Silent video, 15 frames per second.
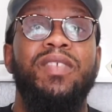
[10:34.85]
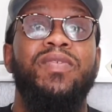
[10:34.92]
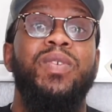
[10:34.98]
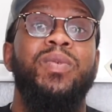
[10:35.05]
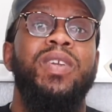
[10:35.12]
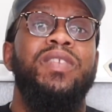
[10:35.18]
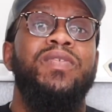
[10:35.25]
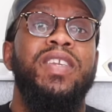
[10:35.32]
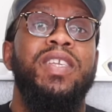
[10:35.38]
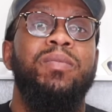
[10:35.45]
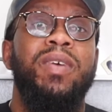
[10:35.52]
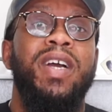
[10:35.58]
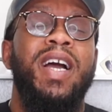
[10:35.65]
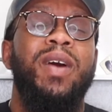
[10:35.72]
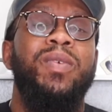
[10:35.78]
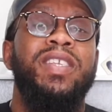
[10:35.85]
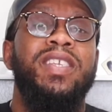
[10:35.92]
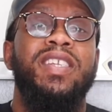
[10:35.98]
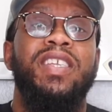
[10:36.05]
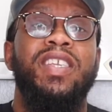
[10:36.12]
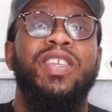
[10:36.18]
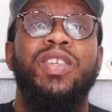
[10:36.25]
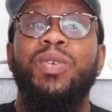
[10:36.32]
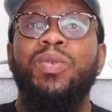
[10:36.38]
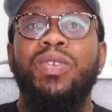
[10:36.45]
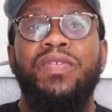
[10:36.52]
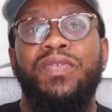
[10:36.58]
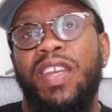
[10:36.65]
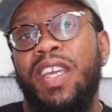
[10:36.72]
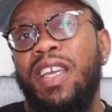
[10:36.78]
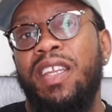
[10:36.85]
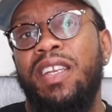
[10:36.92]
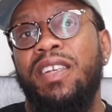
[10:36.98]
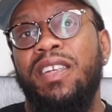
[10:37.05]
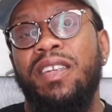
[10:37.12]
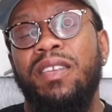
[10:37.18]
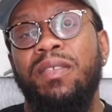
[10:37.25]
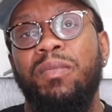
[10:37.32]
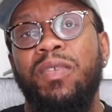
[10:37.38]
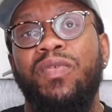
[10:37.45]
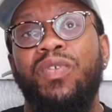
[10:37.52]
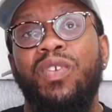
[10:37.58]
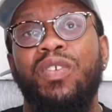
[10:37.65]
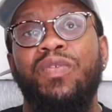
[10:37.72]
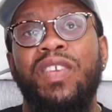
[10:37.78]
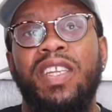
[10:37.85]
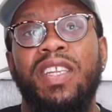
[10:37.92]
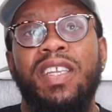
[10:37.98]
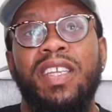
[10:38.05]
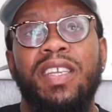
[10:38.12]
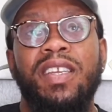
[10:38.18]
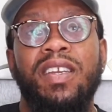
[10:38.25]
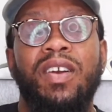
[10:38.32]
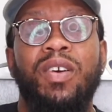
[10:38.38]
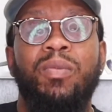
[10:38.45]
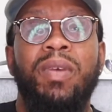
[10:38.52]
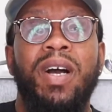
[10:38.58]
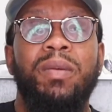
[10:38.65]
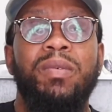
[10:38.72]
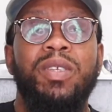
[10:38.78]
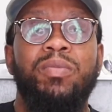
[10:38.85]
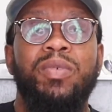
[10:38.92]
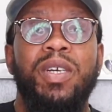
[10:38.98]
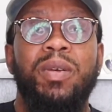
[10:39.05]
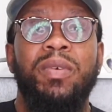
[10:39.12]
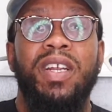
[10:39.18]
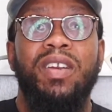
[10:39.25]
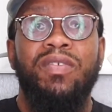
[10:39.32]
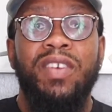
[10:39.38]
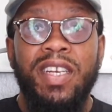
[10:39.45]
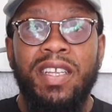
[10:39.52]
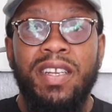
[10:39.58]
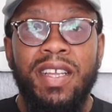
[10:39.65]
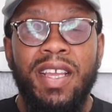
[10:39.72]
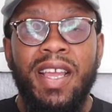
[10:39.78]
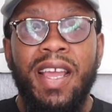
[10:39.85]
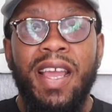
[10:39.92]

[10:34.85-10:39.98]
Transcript: If you want to read, but I wasn't a huge fan before reading Obama's book, but I read it